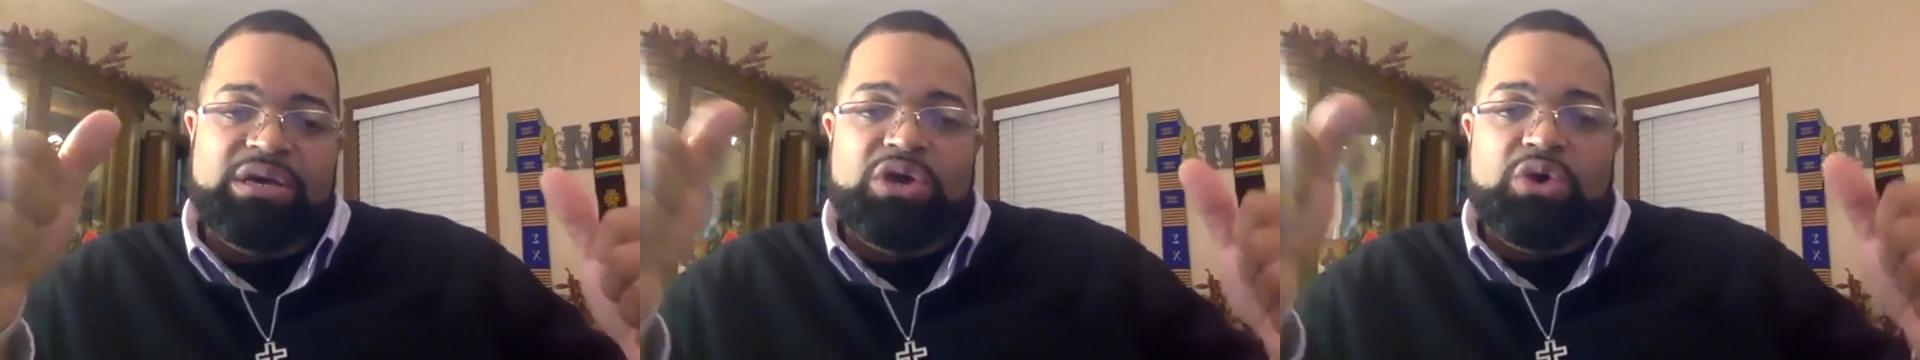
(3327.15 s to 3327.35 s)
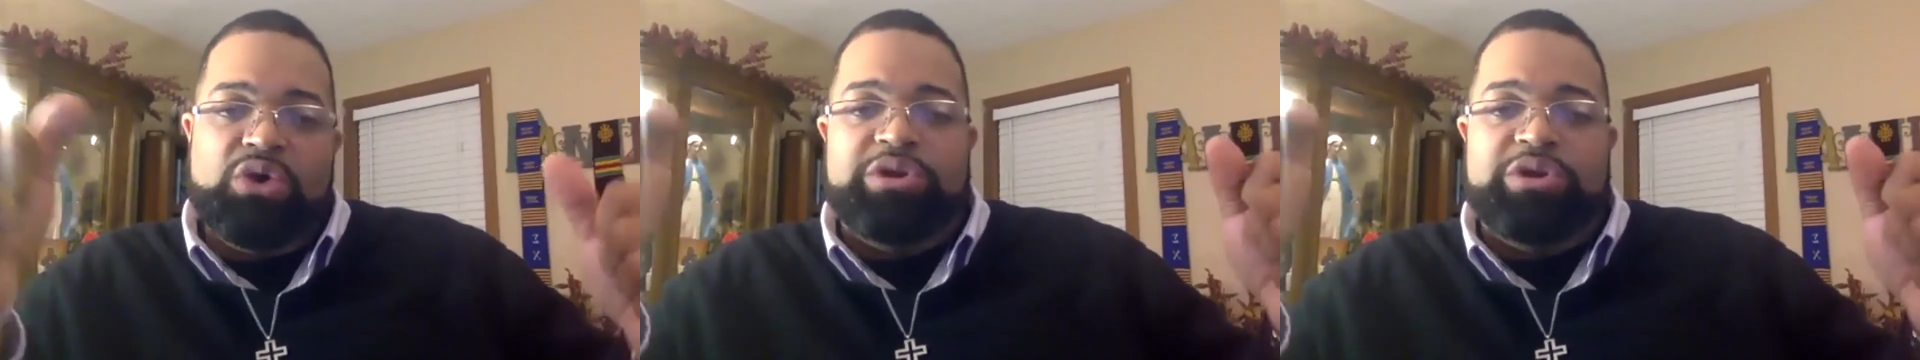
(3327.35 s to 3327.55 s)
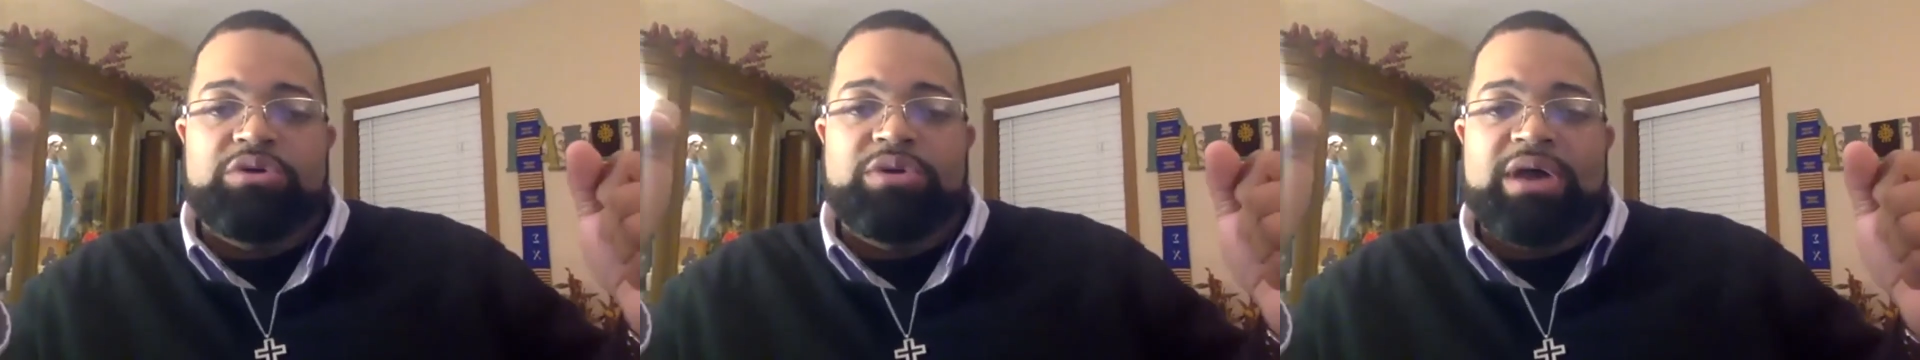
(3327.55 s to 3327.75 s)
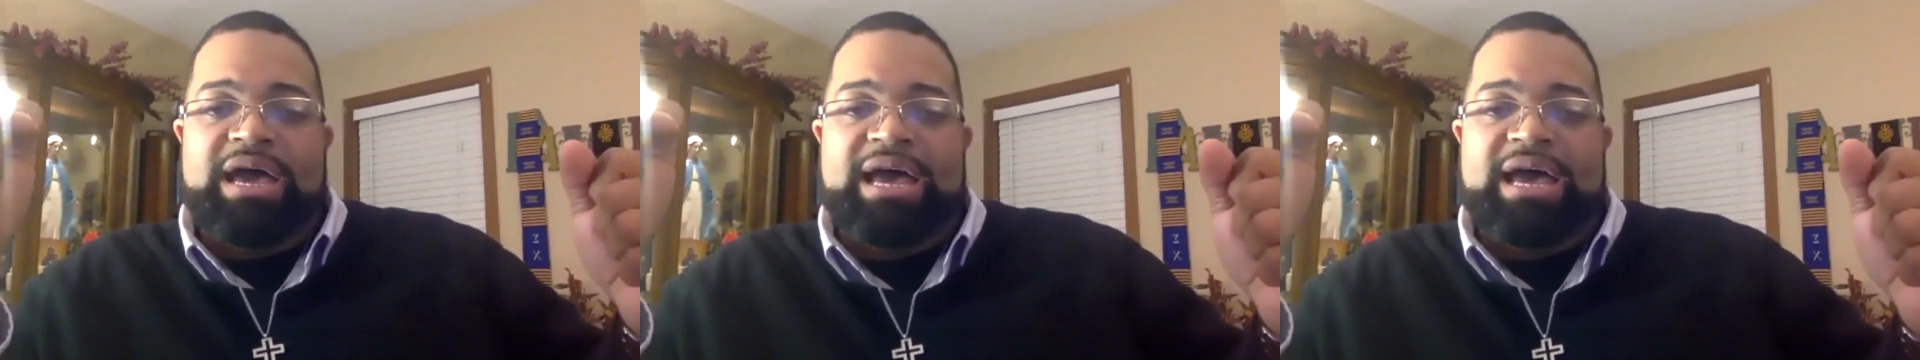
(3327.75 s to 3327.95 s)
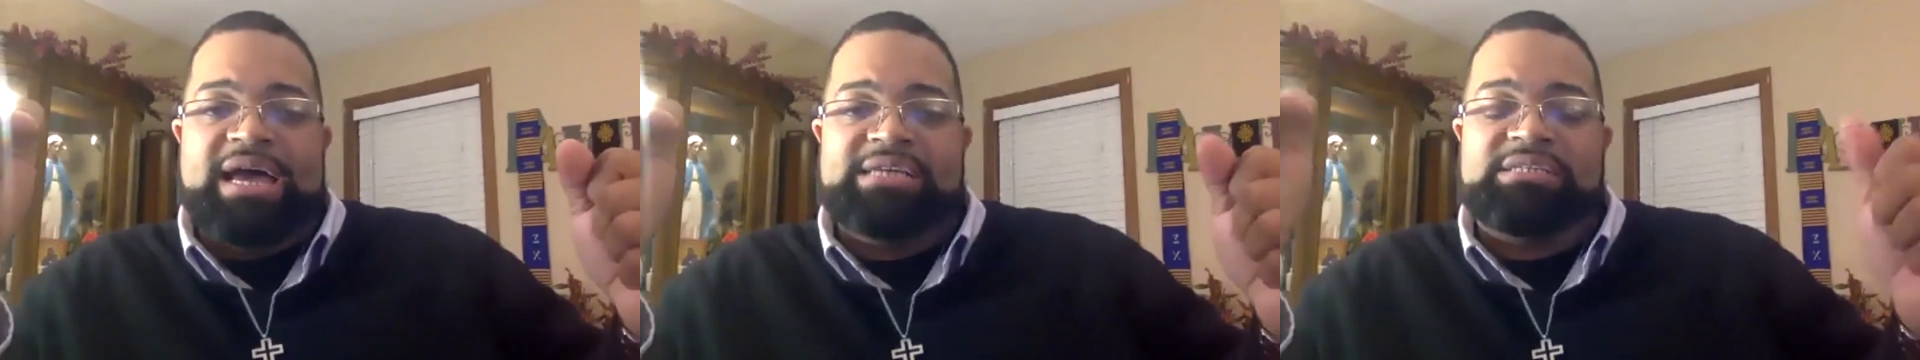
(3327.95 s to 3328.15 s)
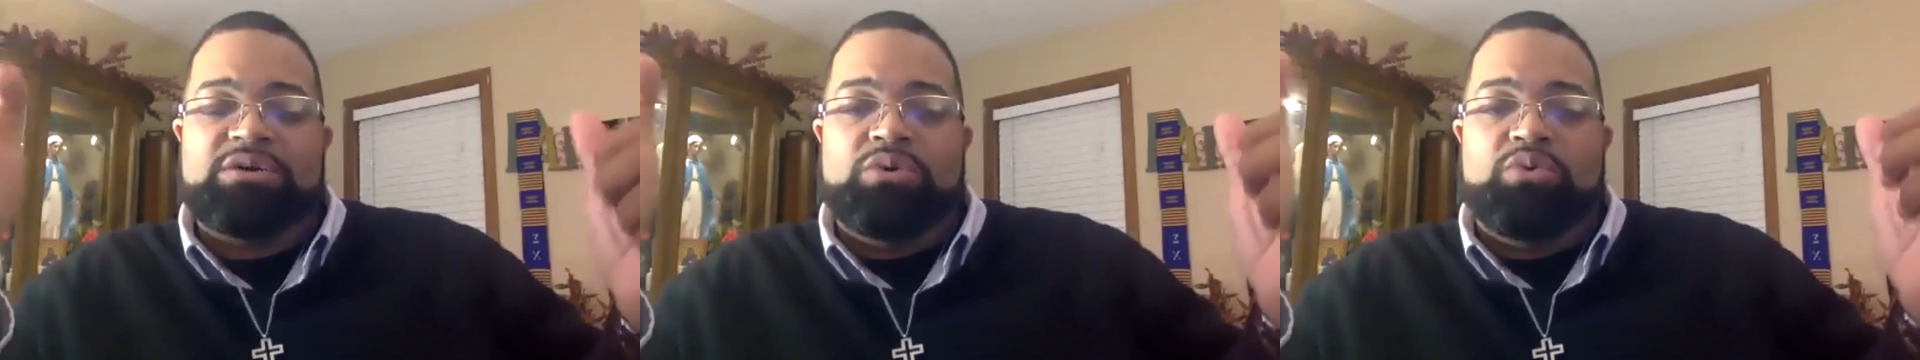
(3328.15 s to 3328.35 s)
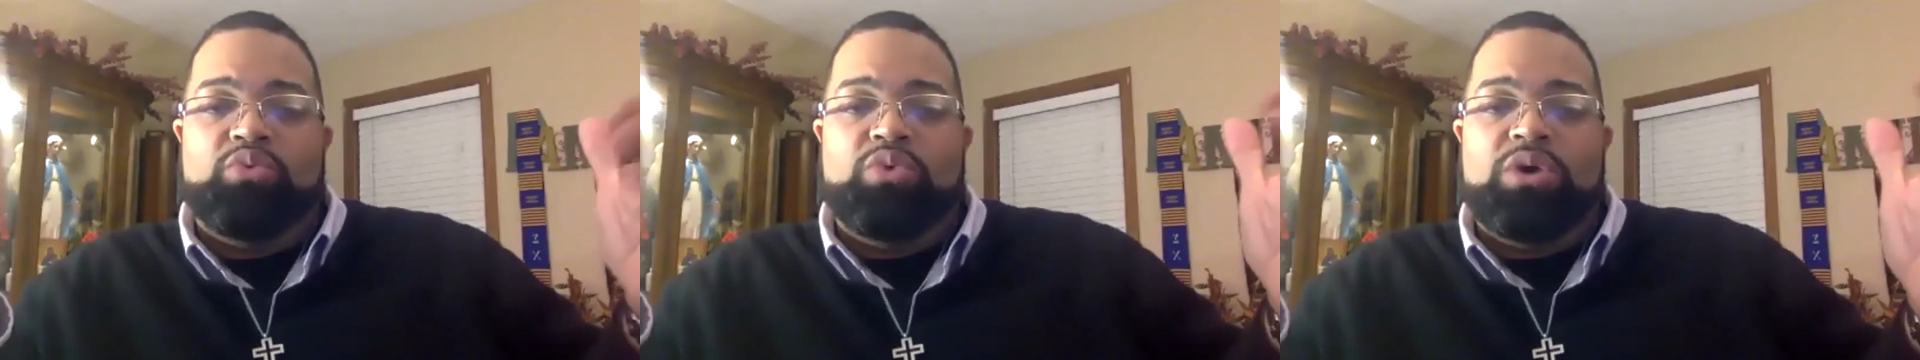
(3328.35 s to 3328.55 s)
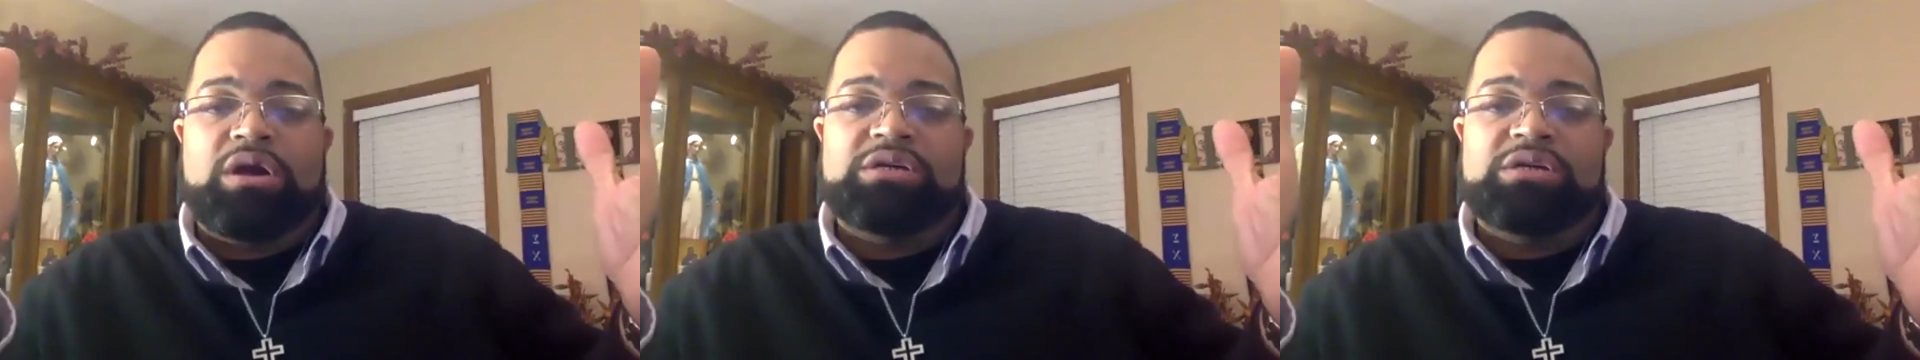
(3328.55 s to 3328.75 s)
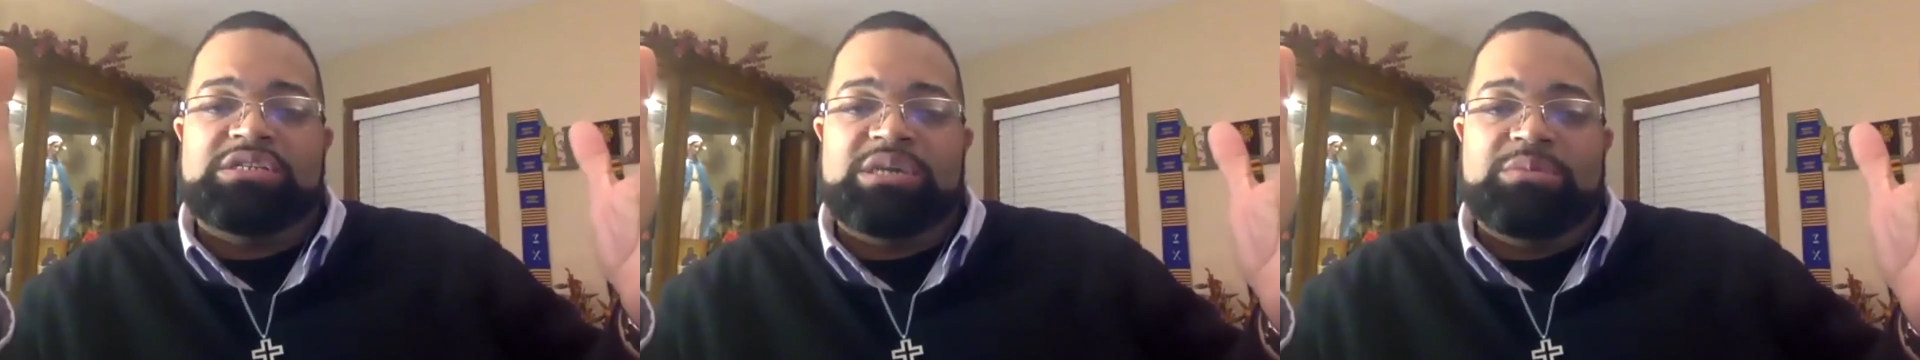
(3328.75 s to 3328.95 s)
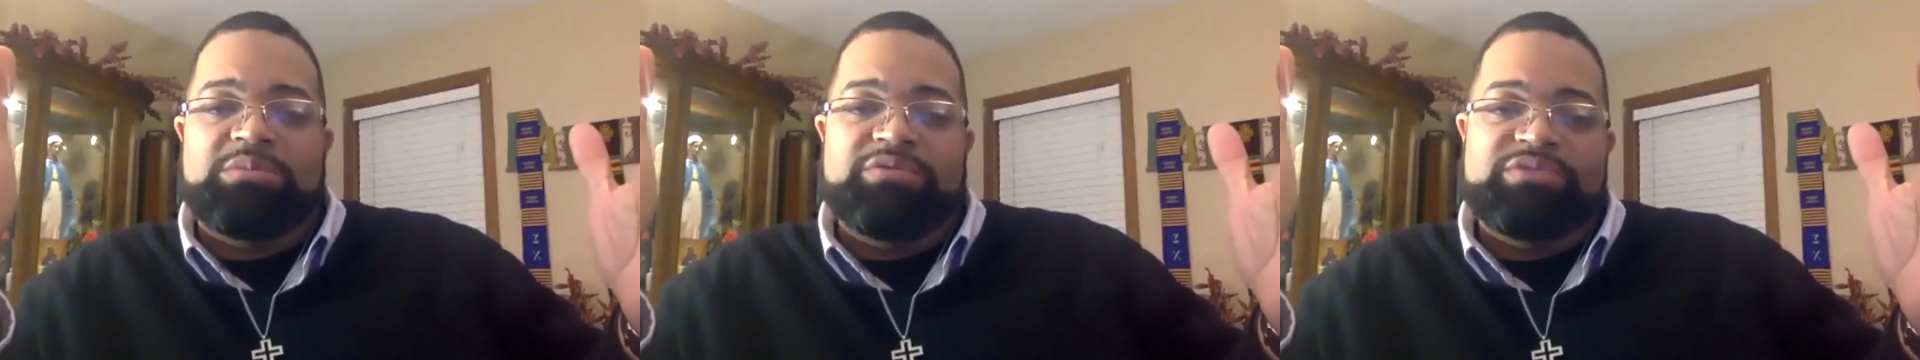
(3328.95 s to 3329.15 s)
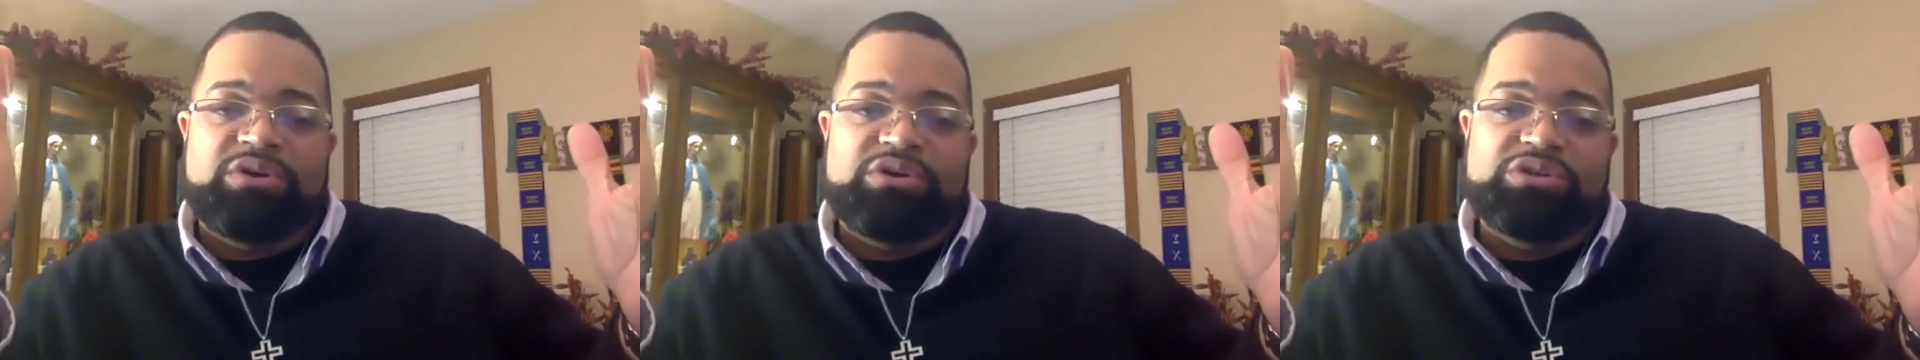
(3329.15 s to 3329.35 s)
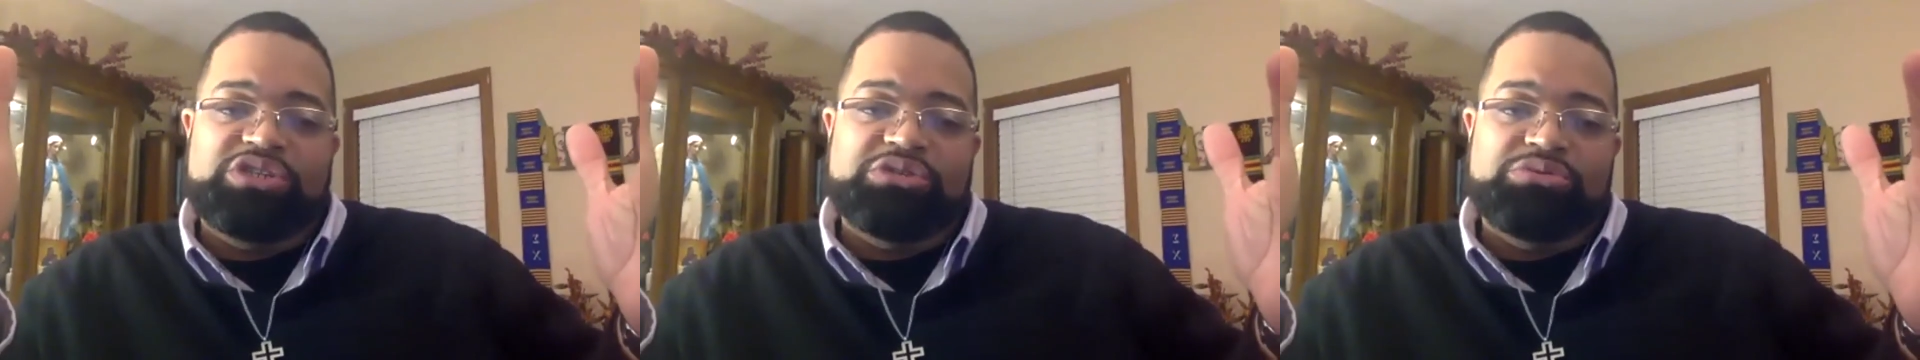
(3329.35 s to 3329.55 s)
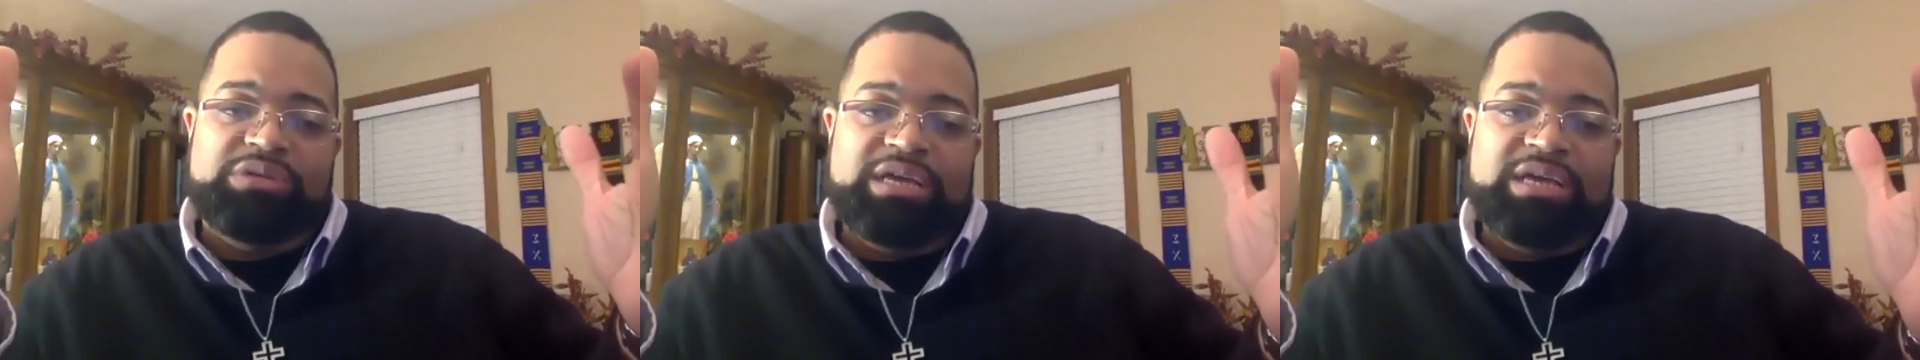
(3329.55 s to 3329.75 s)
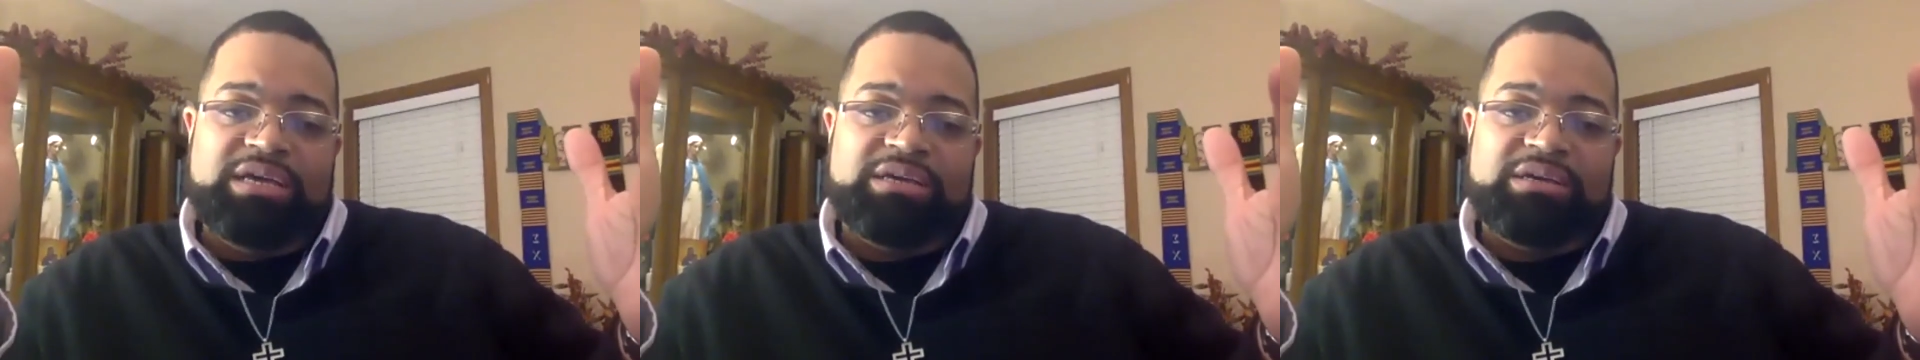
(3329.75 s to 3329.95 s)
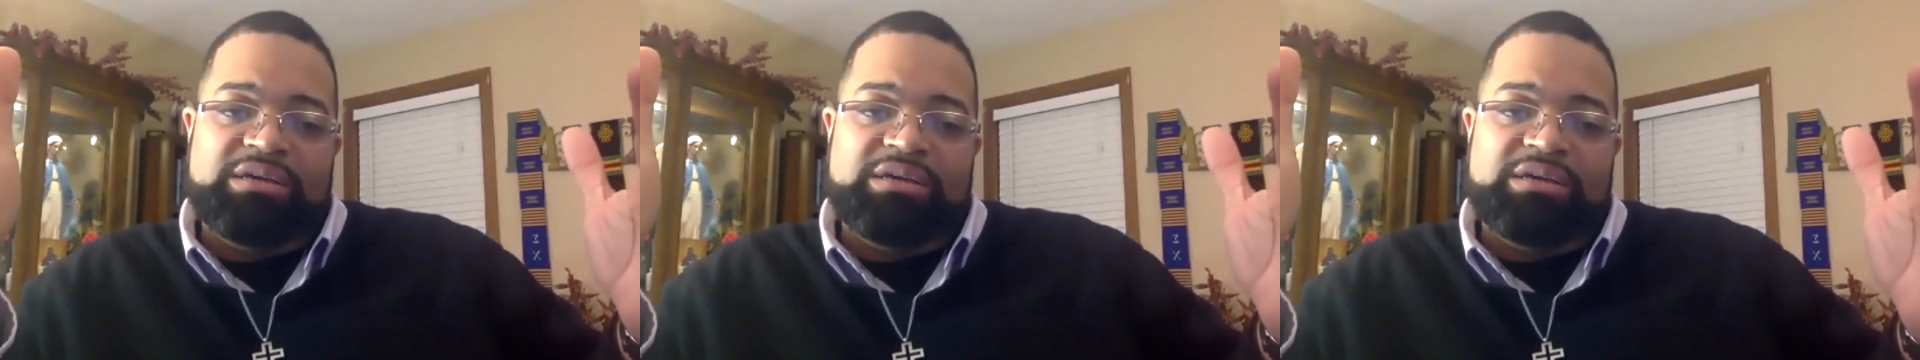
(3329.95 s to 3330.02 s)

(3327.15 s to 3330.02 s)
When you ask what are some of those unique